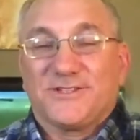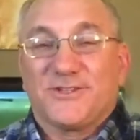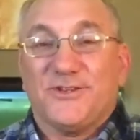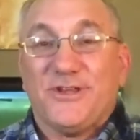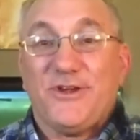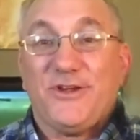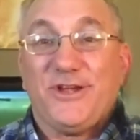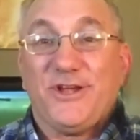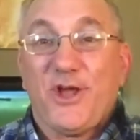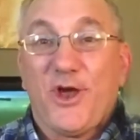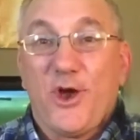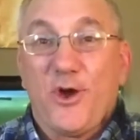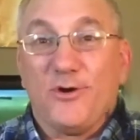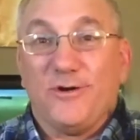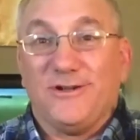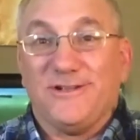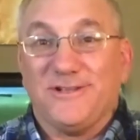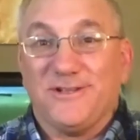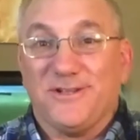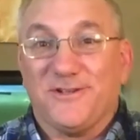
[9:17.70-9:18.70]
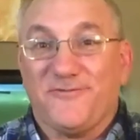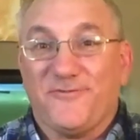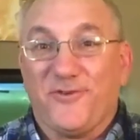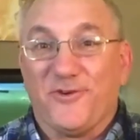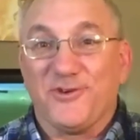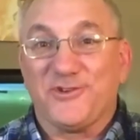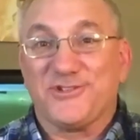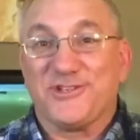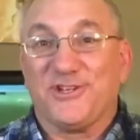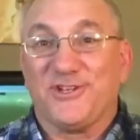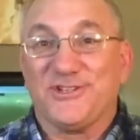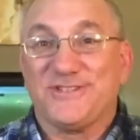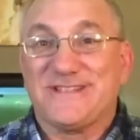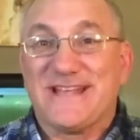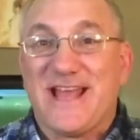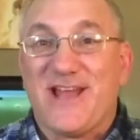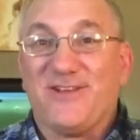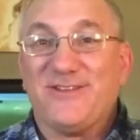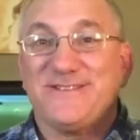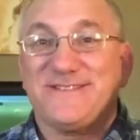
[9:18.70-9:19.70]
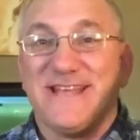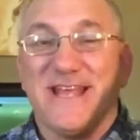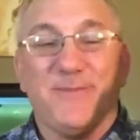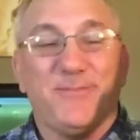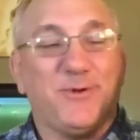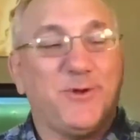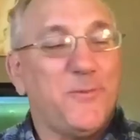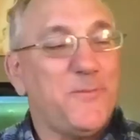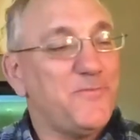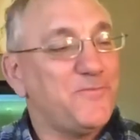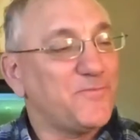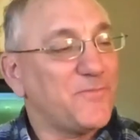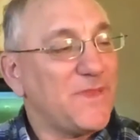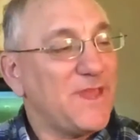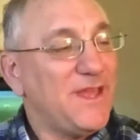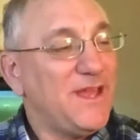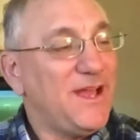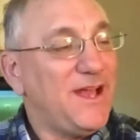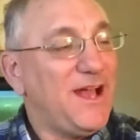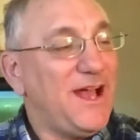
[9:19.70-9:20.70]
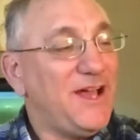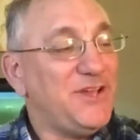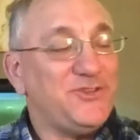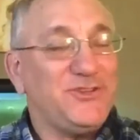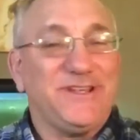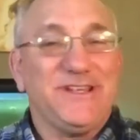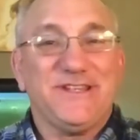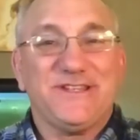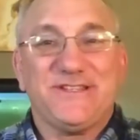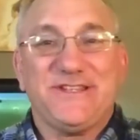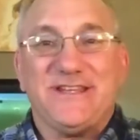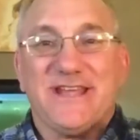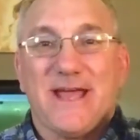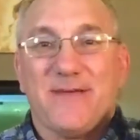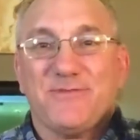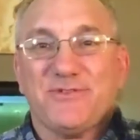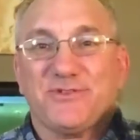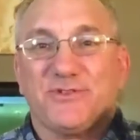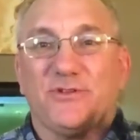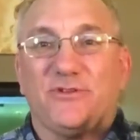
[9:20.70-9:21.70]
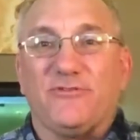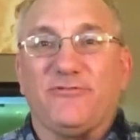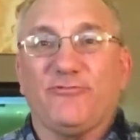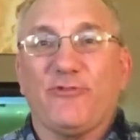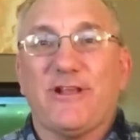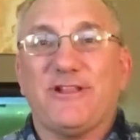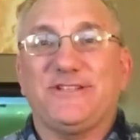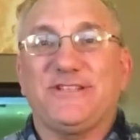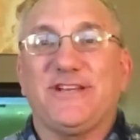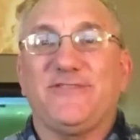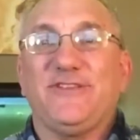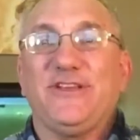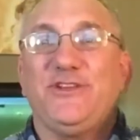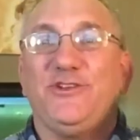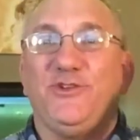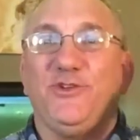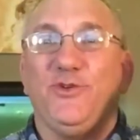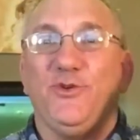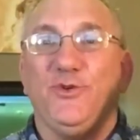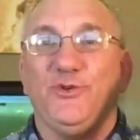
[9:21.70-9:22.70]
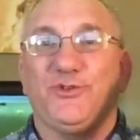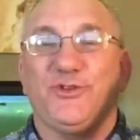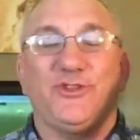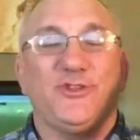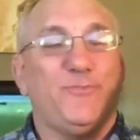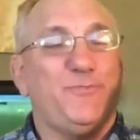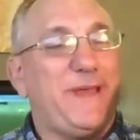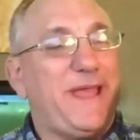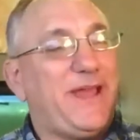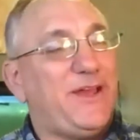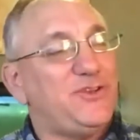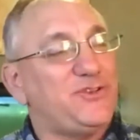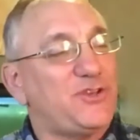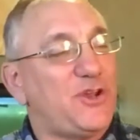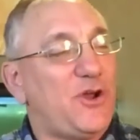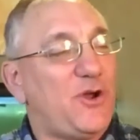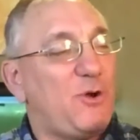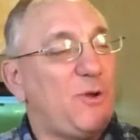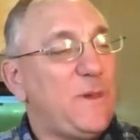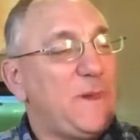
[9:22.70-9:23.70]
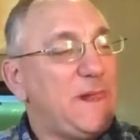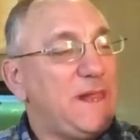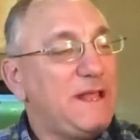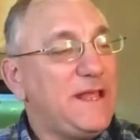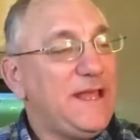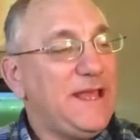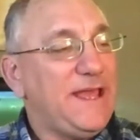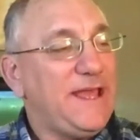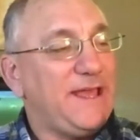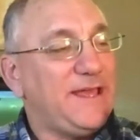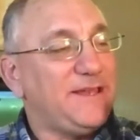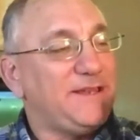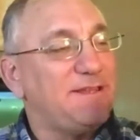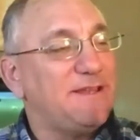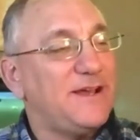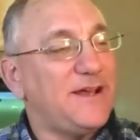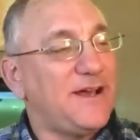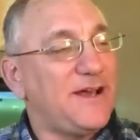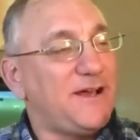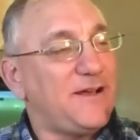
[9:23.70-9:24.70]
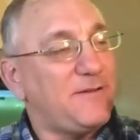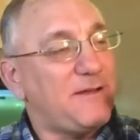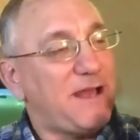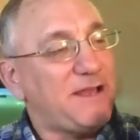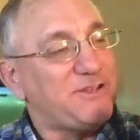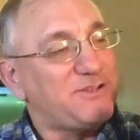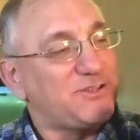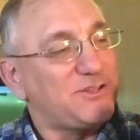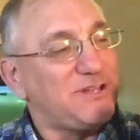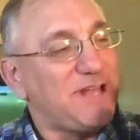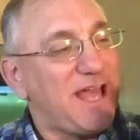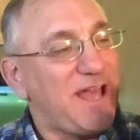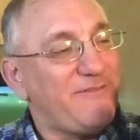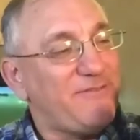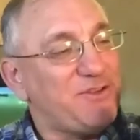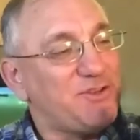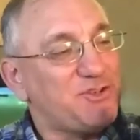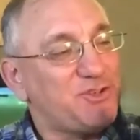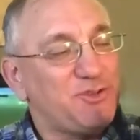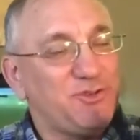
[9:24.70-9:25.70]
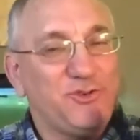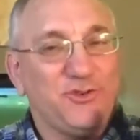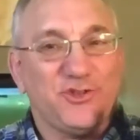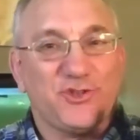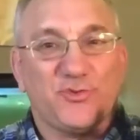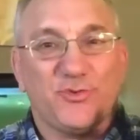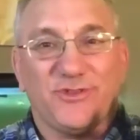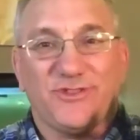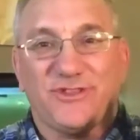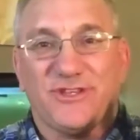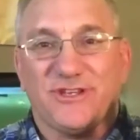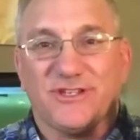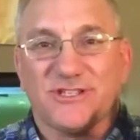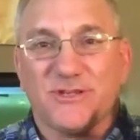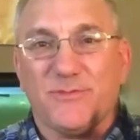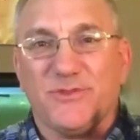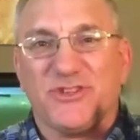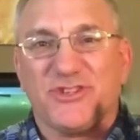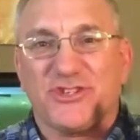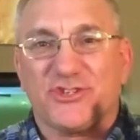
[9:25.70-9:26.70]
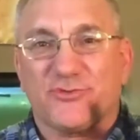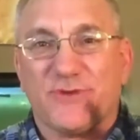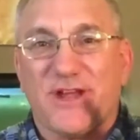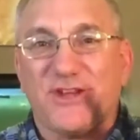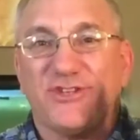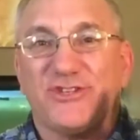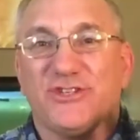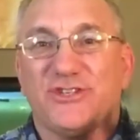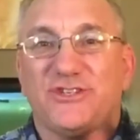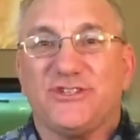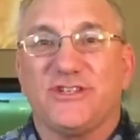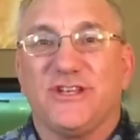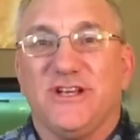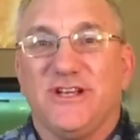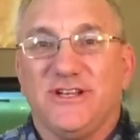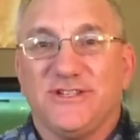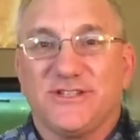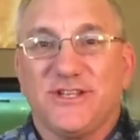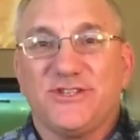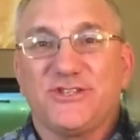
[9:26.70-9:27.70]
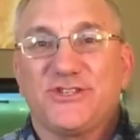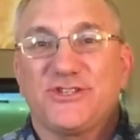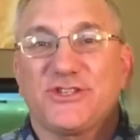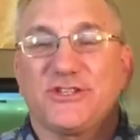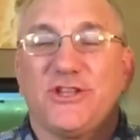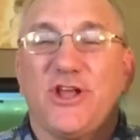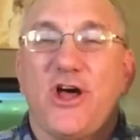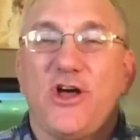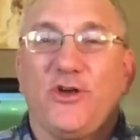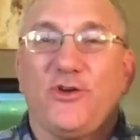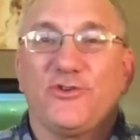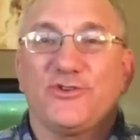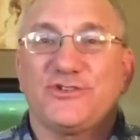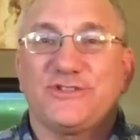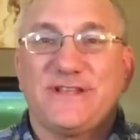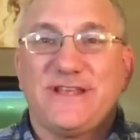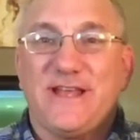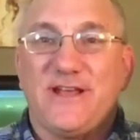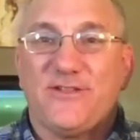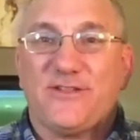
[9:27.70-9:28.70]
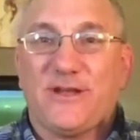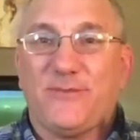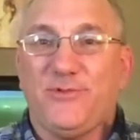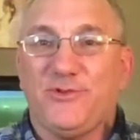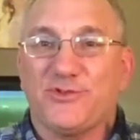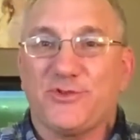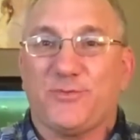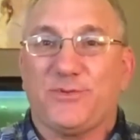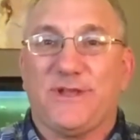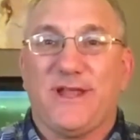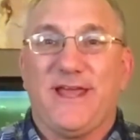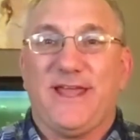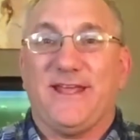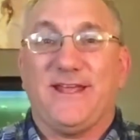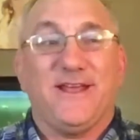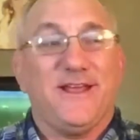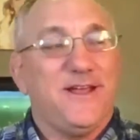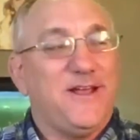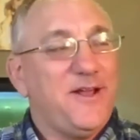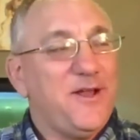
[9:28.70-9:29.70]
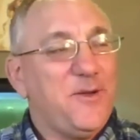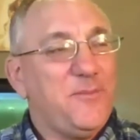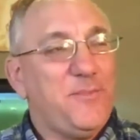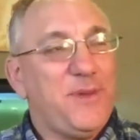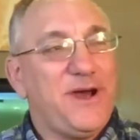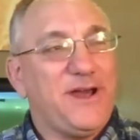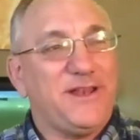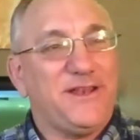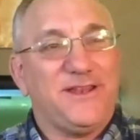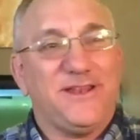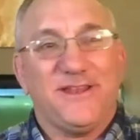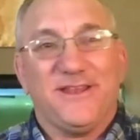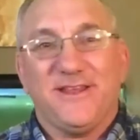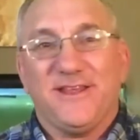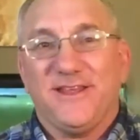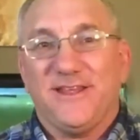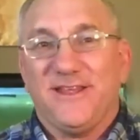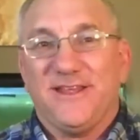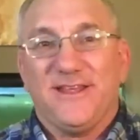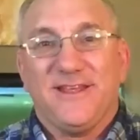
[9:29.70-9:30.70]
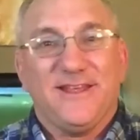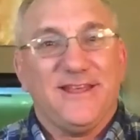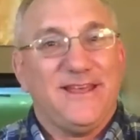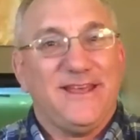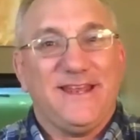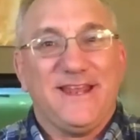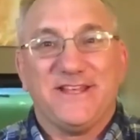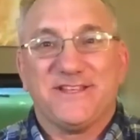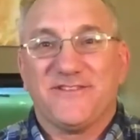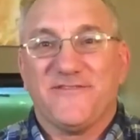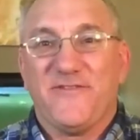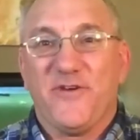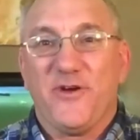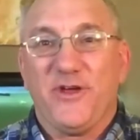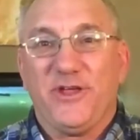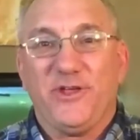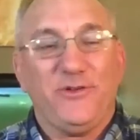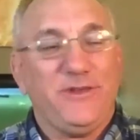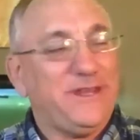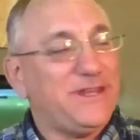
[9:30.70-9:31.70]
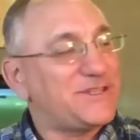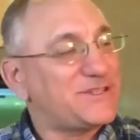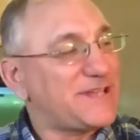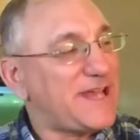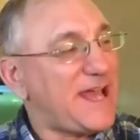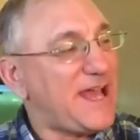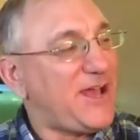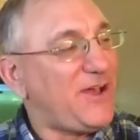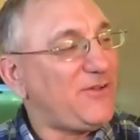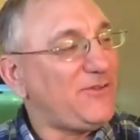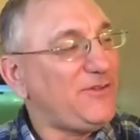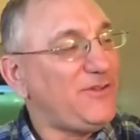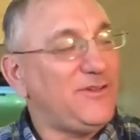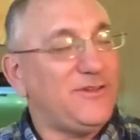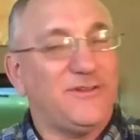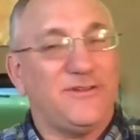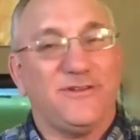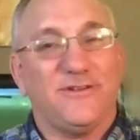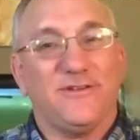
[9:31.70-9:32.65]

So there you go, first little sound sample. As you can see, I'm still relatively new to the banjo and uh, I still have issues with uh, some of the stretches since it's a longer scale that I'm used to playing. But it has a very unique sound.